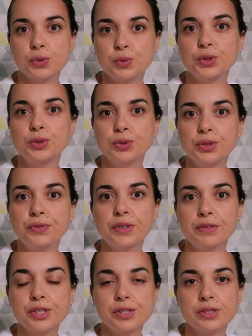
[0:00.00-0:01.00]
you would do a
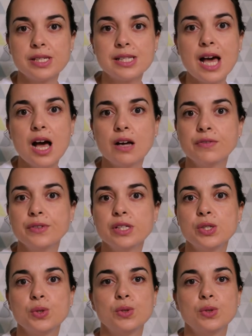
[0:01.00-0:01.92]
favor to yourself is